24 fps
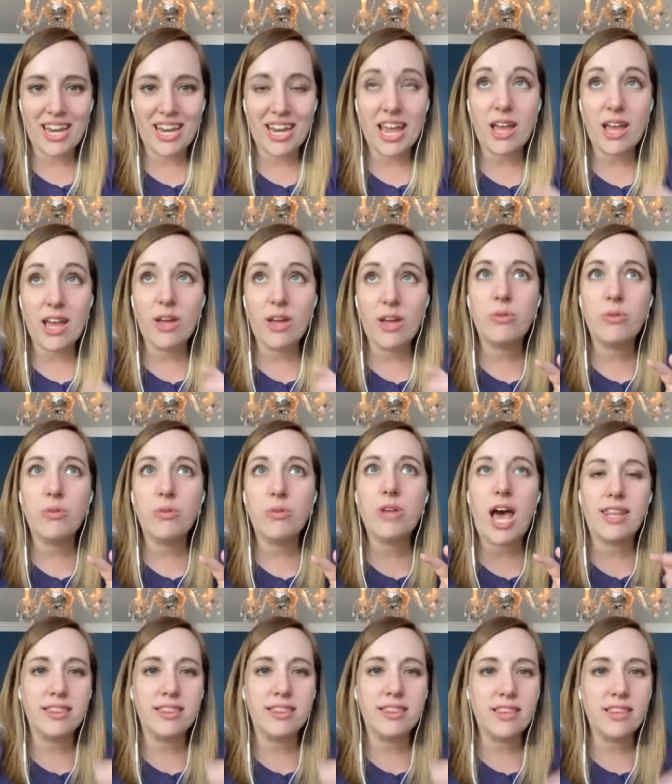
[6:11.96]
and
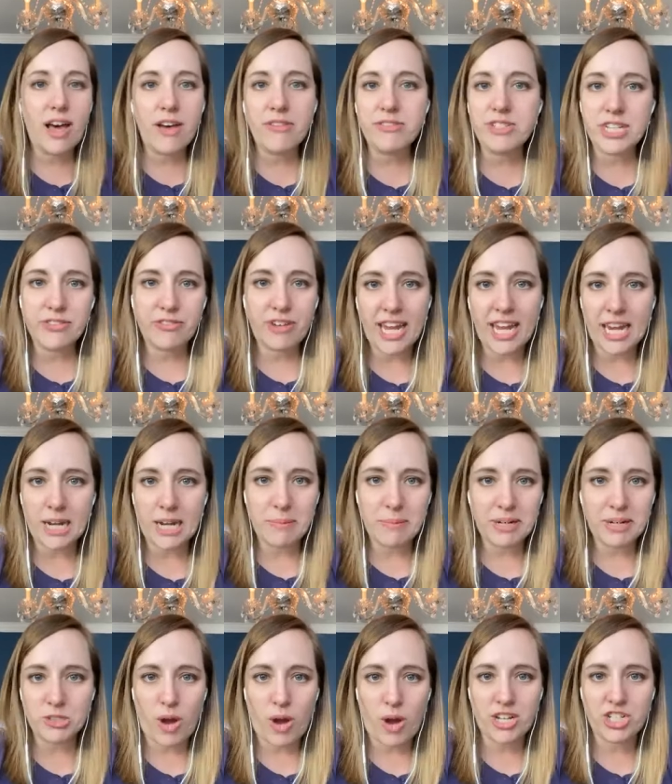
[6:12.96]
I'd love to invite
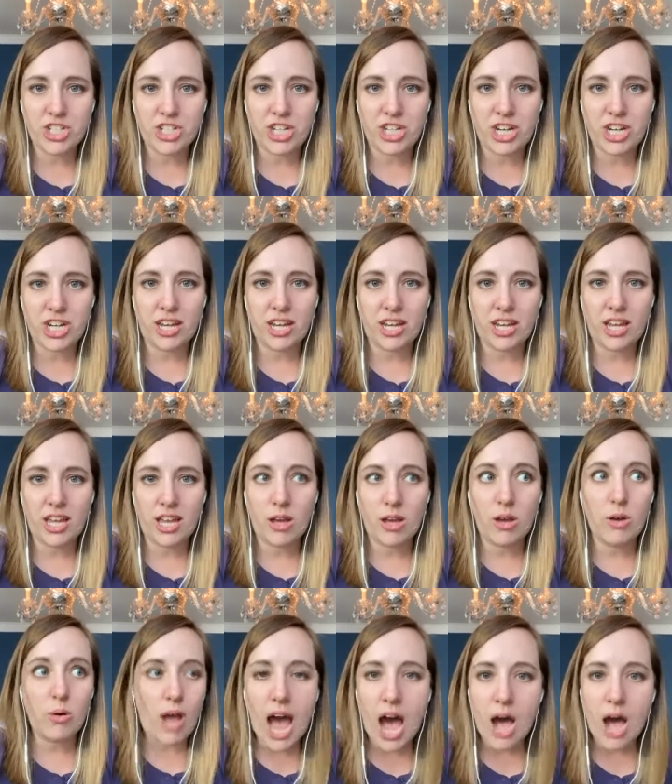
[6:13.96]
anybody who's watching.
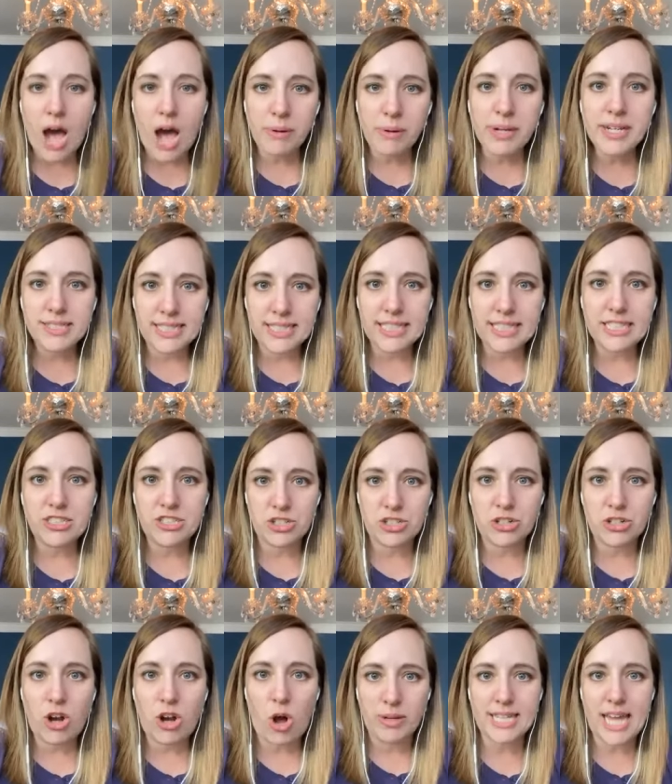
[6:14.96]
How is
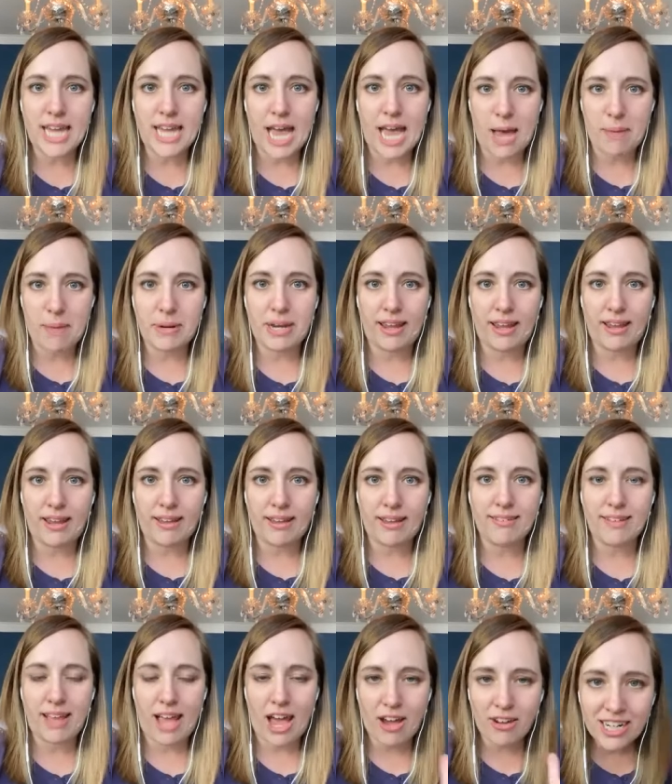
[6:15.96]
Easter always
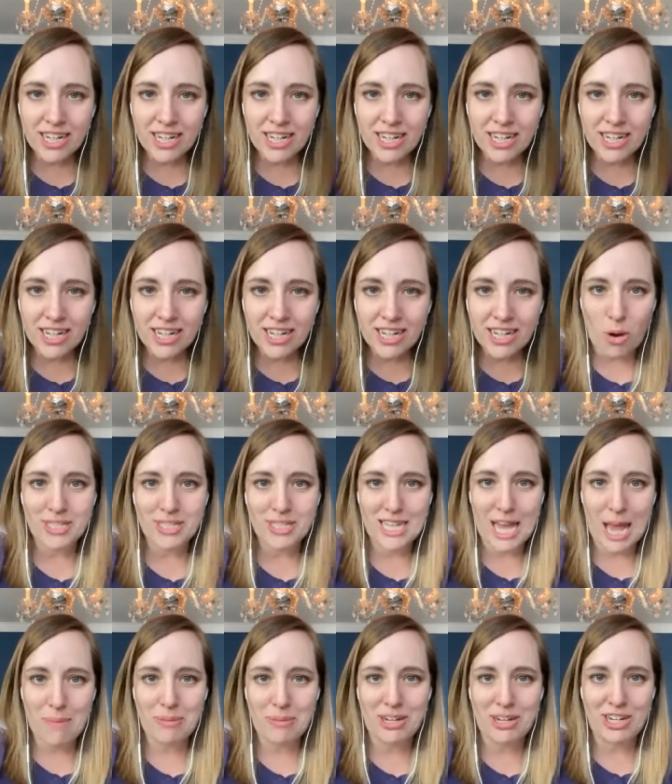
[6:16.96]
happening? How did Easter always
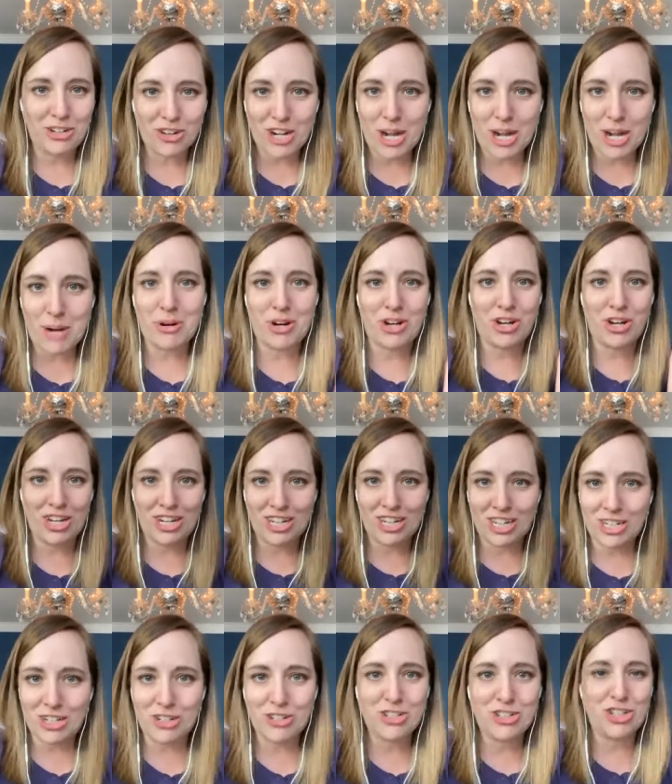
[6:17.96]
happen in your neighborhood,
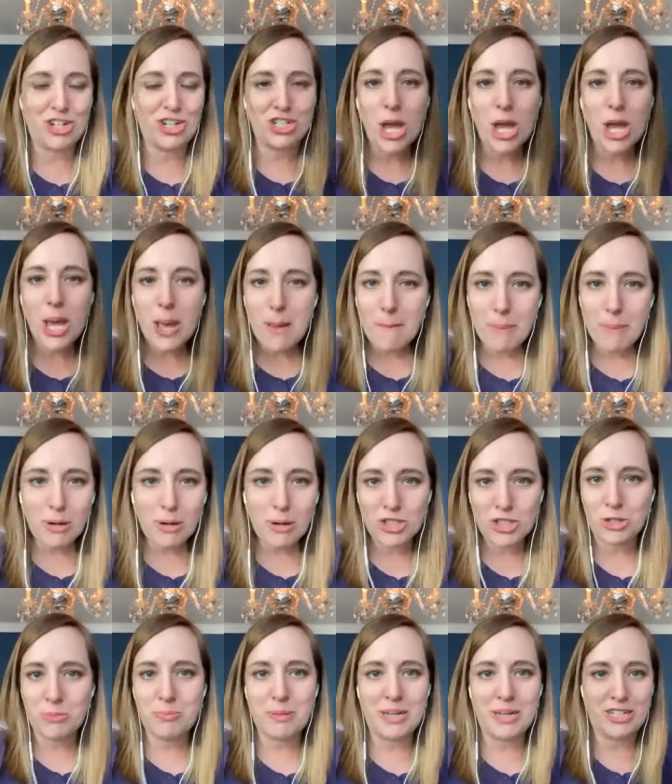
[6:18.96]
in your church?
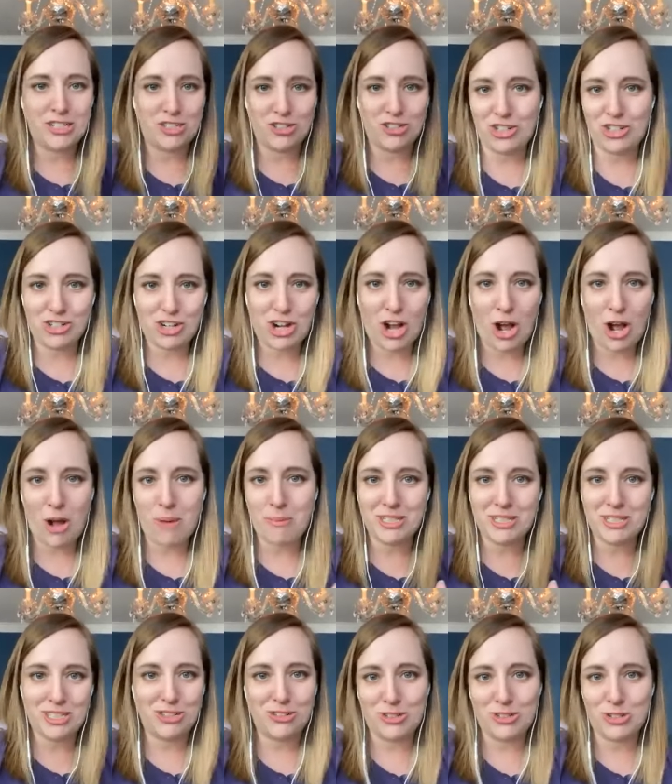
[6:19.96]
Post your pictures and your
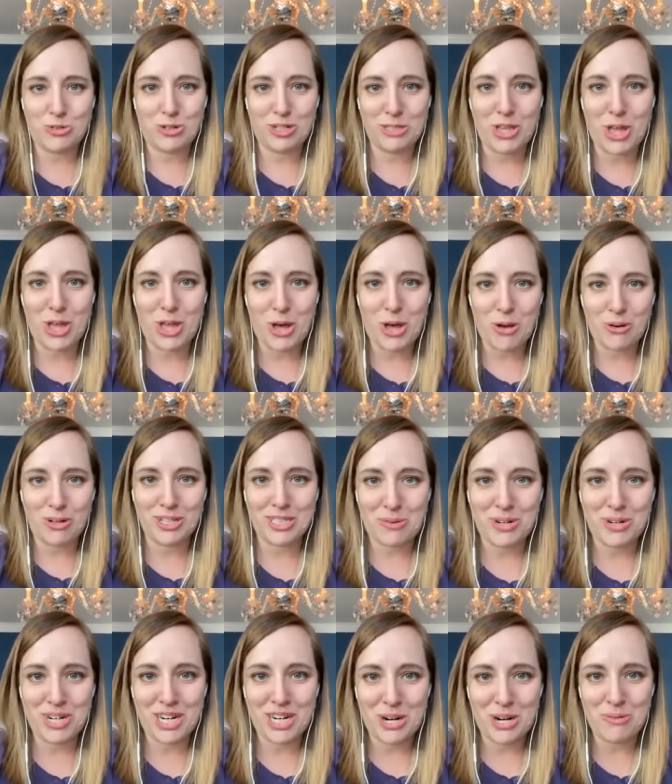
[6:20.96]
comments and your stories below because
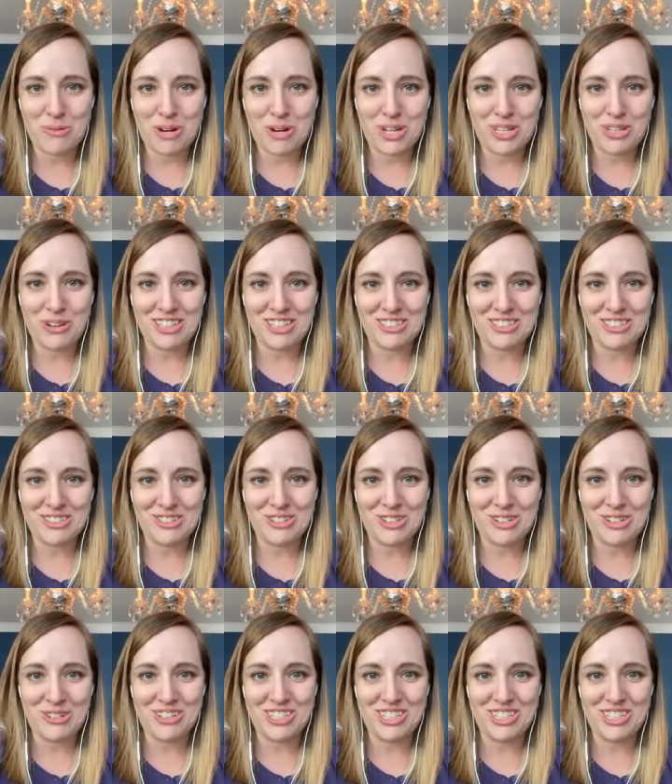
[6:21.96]
I want to hear what you guys are
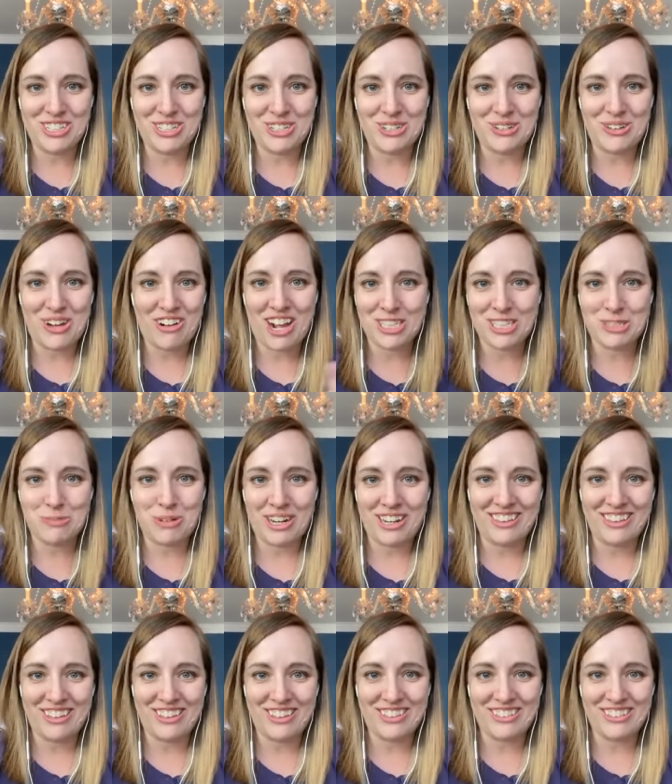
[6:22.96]
doing too, how God's
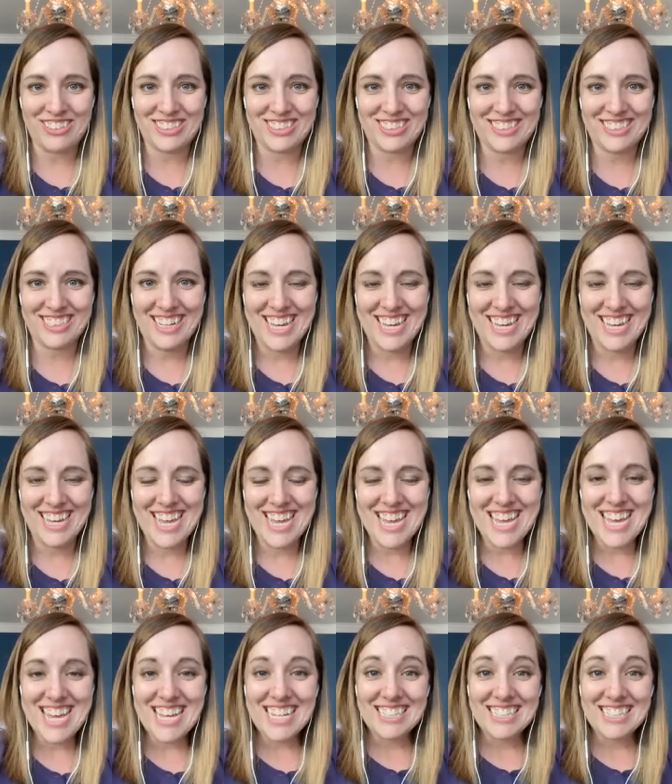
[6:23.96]
breaking loose
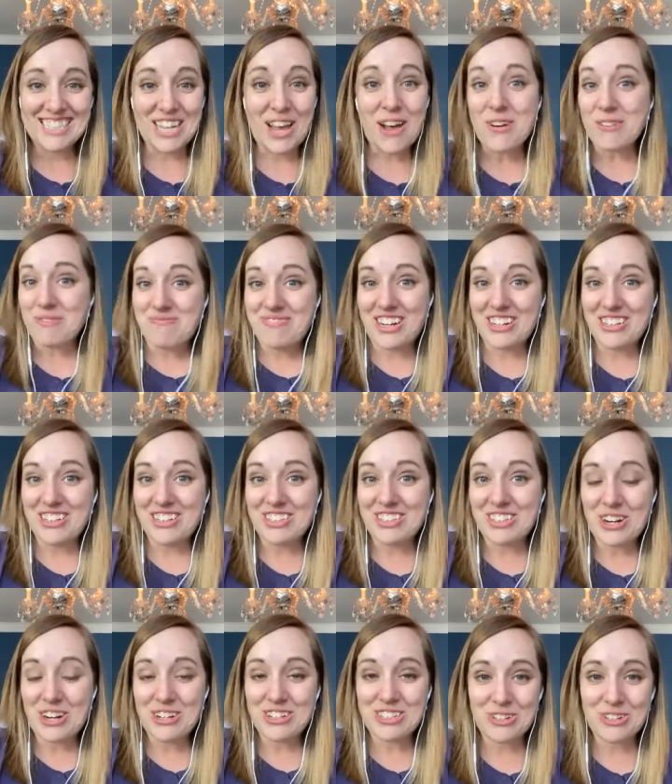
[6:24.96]
yeah
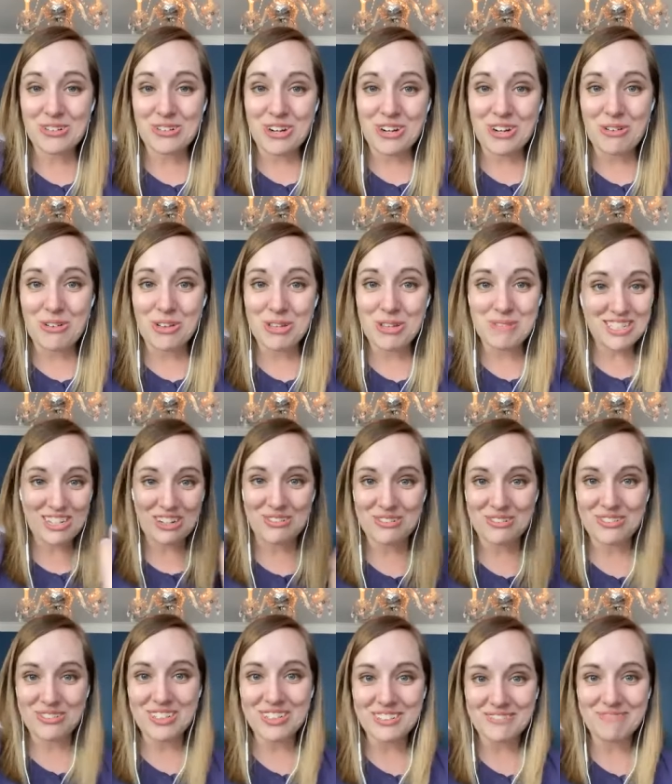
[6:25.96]
there's our story of holy
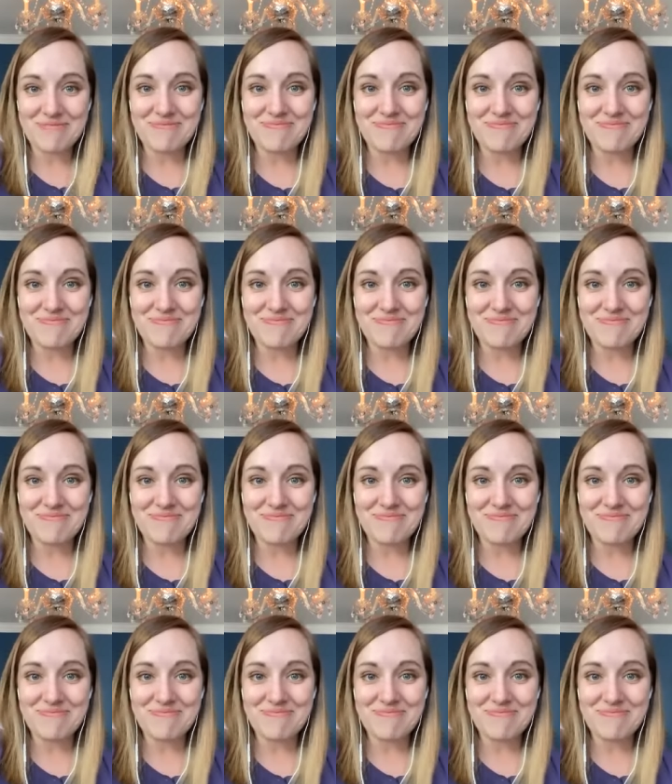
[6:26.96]
mischief